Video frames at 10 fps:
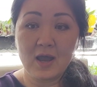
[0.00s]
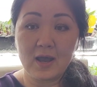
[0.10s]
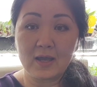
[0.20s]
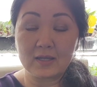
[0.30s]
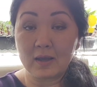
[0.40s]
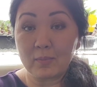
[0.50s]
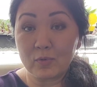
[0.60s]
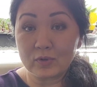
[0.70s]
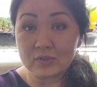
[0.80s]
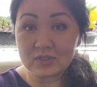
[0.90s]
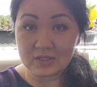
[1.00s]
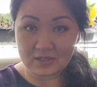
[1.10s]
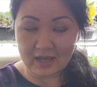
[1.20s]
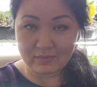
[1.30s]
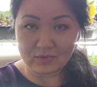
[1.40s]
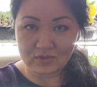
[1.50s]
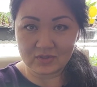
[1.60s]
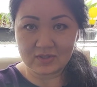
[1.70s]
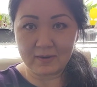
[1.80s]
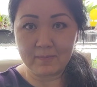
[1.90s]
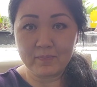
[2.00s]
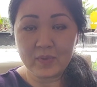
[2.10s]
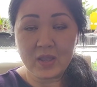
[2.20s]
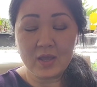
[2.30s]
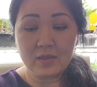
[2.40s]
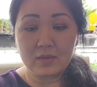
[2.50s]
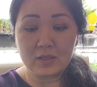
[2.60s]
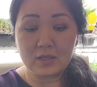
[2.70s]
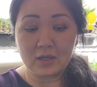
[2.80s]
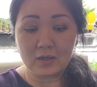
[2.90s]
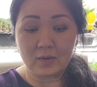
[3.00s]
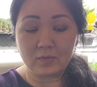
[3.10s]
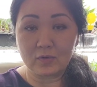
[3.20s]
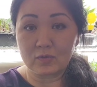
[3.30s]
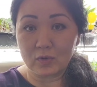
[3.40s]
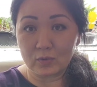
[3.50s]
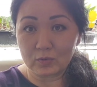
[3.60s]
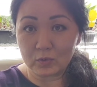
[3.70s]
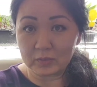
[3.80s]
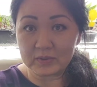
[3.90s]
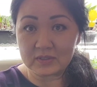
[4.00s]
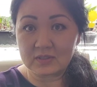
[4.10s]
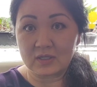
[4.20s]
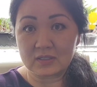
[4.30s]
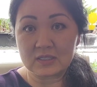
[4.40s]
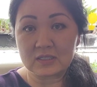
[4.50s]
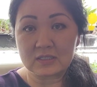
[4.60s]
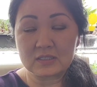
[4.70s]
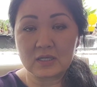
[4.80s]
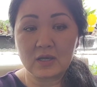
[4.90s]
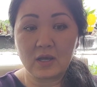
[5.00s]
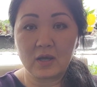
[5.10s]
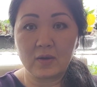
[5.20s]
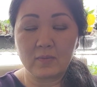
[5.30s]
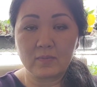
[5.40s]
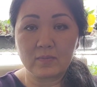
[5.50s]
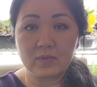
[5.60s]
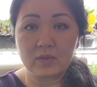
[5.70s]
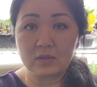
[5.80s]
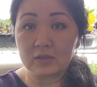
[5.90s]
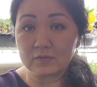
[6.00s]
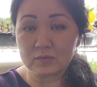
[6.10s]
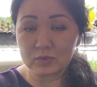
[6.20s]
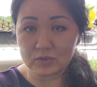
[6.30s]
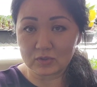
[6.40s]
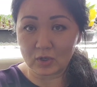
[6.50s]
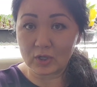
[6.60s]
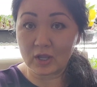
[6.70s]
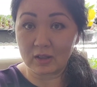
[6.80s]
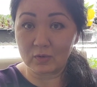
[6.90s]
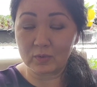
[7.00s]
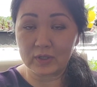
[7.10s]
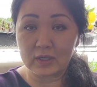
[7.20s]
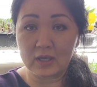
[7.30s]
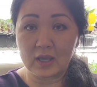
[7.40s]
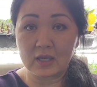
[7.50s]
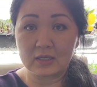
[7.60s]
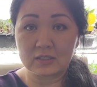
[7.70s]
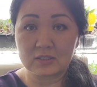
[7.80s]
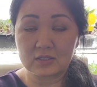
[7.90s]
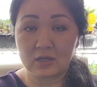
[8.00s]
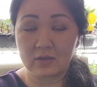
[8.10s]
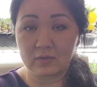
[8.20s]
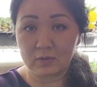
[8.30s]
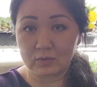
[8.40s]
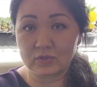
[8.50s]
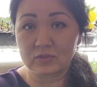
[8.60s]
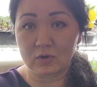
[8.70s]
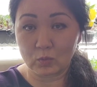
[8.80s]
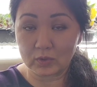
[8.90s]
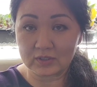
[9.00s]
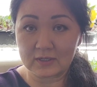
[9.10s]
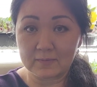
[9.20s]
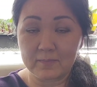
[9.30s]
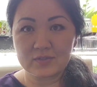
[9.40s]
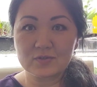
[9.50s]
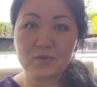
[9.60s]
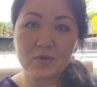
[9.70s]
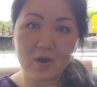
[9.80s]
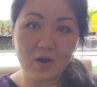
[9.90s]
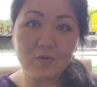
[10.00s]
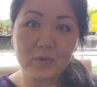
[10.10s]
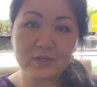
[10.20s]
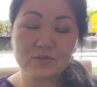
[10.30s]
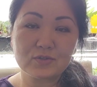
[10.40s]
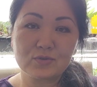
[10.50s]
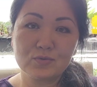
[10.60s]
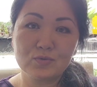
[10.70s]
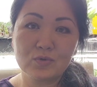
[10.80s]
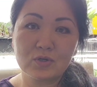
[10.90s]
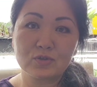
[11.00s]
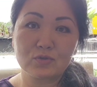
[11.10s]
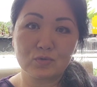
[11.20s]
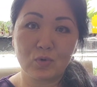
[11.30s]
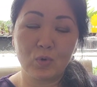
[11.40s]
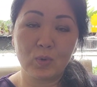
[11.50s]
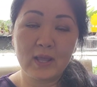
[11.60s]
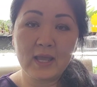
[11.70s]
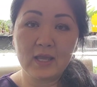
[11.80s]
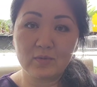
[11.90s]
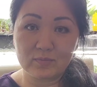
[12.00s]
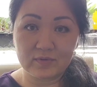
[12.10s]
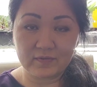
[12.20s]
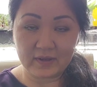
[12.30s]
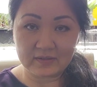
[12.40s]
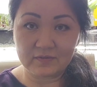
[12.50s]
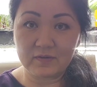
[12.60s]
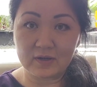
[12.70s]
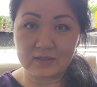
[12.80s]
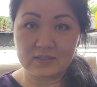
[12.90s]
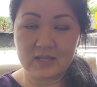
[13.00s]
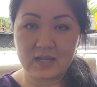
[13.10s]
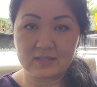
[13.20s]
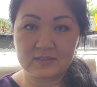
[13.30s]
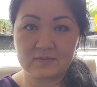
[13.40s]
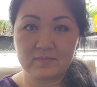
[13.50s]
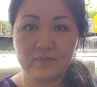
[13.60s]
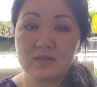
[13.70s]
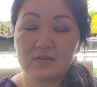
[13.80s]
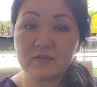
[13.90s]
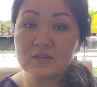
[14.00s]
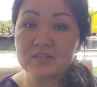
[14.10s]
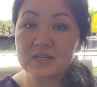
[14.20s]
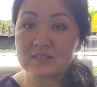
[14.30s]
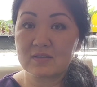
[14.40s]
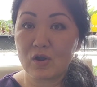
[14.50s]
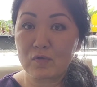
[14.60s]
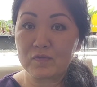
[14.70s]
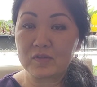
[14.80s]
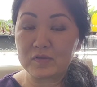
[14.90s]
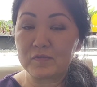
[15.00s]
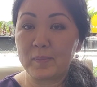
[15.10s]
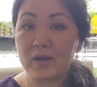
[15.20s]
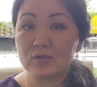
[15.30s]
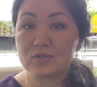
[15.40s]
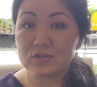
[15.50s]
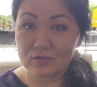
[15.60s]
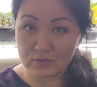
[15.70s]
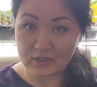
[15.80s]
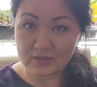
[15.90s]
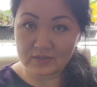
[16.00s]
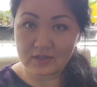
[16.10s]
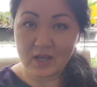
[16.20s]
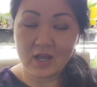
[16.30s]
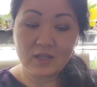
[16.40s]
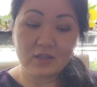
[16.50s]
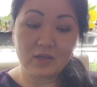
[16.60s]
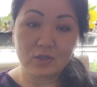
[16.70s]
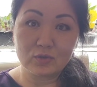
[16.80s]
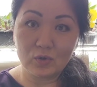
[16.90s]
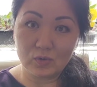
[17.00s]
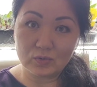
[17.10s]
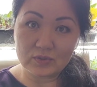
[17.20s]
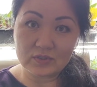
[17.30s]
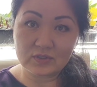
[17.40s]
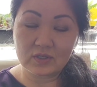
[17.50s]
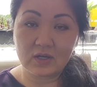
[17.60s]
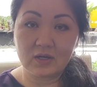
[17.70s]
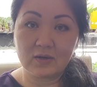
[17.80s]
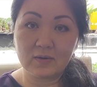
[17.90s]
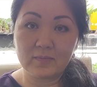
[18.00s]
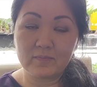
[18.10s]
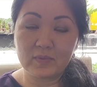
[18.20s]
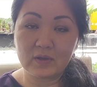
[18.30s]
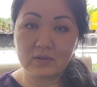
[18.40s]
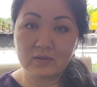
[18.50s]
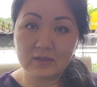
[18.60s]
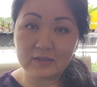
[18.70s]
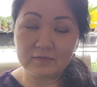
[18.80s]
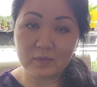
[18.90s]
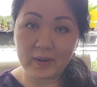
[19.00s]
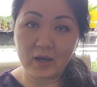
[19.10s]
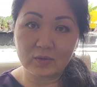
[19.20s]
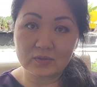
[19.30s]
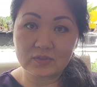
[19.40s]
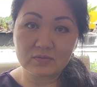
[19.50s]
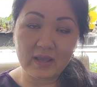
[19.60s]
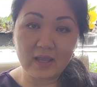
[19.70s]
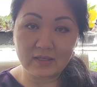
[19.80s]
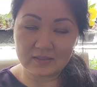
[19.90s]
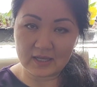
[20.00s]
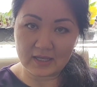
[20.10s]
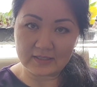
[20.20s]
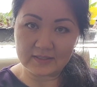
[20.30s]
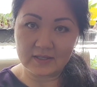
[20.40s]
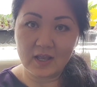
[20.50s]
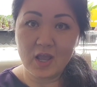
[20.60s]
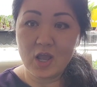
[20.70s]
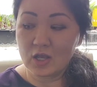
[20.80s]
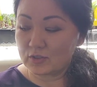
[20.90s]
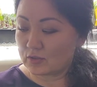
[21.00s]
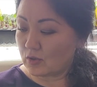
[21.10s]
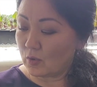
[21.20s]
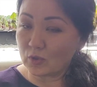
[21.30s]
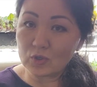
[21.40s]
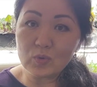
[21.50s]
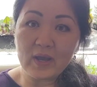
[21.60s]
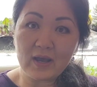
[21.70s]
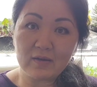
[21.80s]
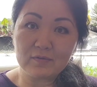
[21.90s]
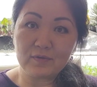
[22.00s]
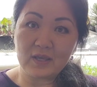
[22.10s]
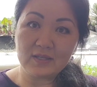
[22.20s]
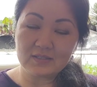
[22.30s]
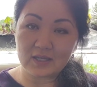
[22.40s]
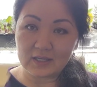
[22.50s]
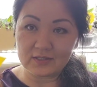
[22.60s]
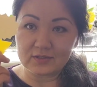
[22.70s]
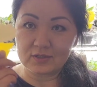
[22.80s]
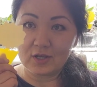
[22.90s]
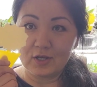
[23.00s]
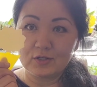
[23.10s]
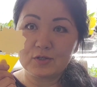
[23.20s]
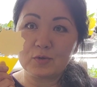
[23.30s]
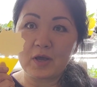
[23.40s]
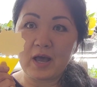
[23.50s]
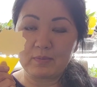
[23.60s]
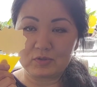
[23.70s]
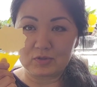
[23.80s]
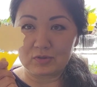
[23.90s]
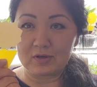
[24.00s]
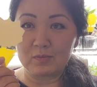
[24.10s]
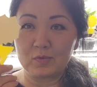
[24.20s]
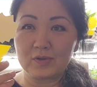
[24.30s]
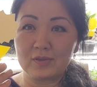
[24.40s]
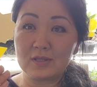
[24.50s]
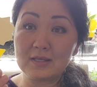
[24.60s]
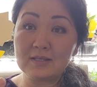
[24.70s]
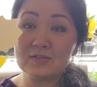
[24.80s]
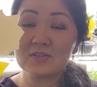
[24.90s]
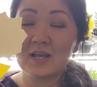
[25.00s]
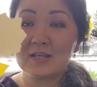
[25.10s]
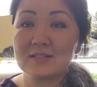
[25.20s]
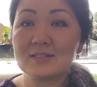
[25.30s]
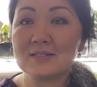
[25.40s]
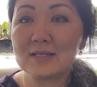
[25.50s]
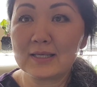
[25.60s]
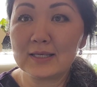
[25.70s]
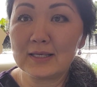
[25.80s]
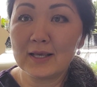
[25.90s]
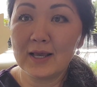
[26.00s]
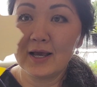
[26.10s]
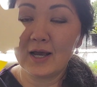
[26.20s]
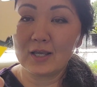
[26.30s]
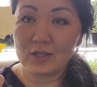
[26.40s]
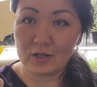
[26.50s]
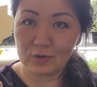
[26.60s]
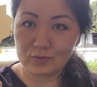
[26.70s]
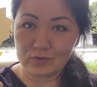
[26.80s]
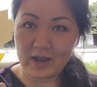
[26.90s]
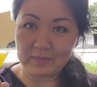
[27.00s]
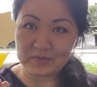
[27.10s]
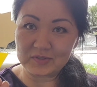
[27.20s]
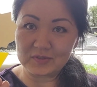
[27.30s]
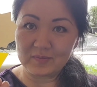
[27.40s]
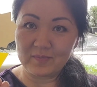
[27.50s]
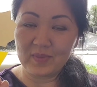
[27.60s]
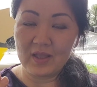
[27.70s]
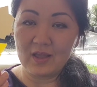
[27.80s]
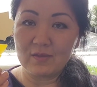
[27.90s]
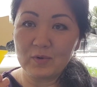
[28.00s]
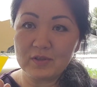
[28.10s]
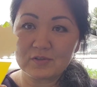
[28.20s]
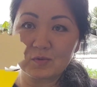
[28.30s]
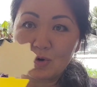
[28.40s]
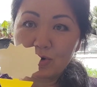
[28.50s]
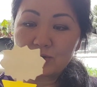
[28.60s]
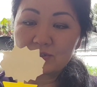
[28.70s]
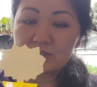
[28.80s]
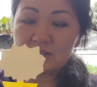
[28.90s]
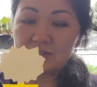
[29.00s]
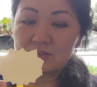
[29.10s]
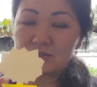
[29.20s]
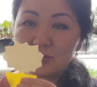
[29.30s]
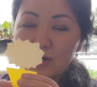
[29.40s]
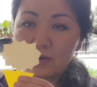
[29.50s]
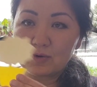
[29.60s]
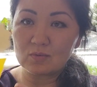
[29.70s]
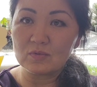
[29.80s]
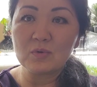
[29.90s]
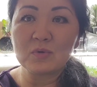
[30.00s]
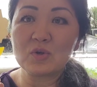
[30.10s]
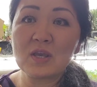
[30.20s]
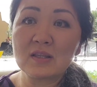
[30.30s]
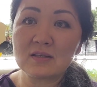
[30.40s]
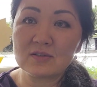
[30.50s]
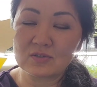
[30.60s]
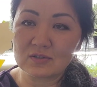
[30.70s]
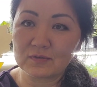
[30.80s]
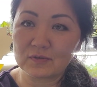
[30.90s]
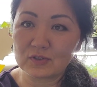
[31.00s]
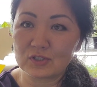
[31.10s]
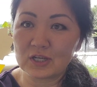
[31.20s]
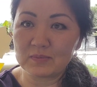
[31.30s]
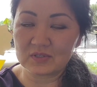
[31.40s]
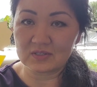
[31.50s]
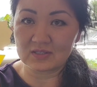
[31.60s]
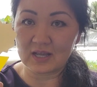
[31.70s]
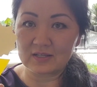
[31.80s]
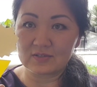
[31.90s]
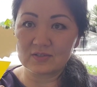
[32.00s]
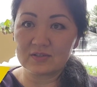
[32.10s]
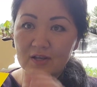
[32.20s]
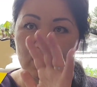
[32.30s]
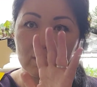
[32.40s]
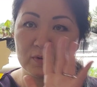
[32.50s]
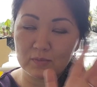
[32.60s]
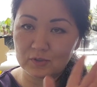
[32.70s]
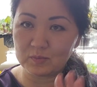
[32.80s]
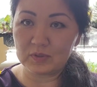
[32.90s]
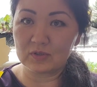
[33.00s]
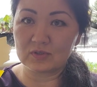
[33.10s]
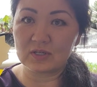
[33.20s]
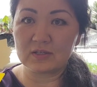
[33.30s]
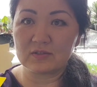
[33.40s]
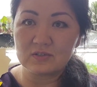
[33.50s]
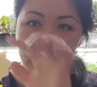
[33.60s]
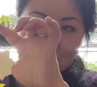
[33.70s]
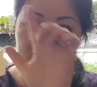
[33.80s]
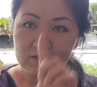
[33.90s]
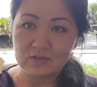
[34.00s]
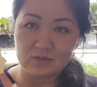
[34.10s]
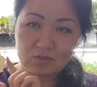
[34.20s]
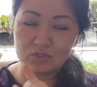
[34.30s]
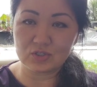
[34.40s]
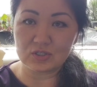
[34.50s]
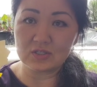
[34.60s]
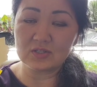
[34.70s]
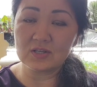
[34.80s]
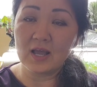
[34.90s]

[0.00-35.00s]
At that point, it damages them. The growth will be stunted, the leaves will start yellowing, and they will start wilting. So there are ways to control and prevent fungus gnats. Fungus gnats larvae live about 2 weeks. The adults live about 8 days. So you have 8 days to capture them with these sticky yellow traps. And the way this works is you get these in different shapes and sizes. They come in much bigger sizes, like in these sheets.